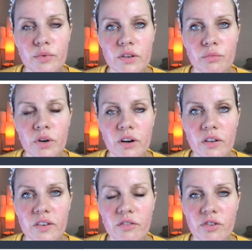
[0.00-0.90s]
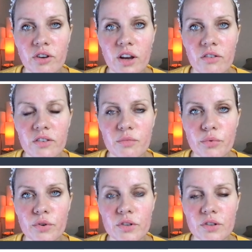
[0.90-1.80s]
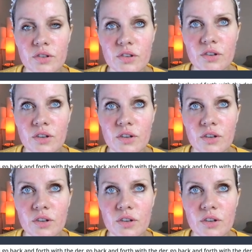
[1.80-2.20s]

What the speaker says: what else aftercare is important?